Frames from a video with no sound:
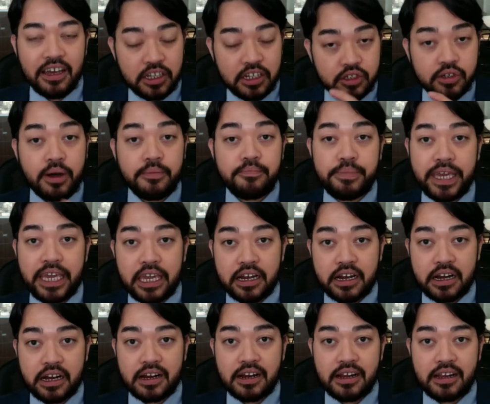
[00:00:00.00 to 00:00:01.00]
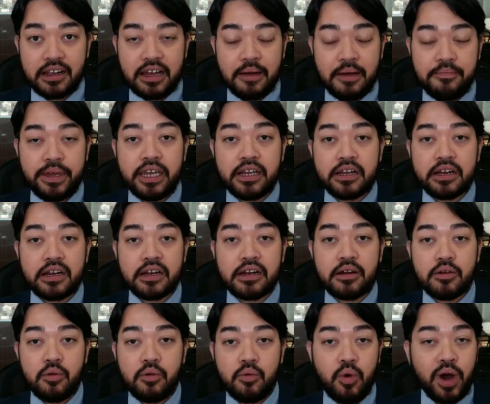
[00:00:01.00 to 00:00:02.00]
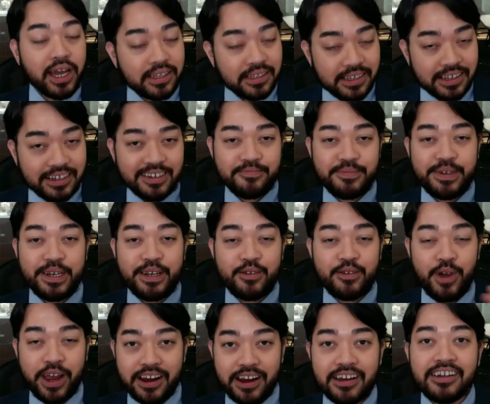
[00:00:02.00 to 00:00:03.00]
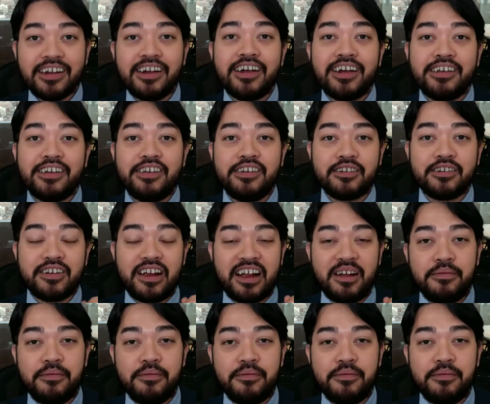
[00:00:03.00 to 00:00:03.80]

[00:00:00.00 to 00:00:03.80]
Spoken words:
To appear. Appear what? Appear where? You're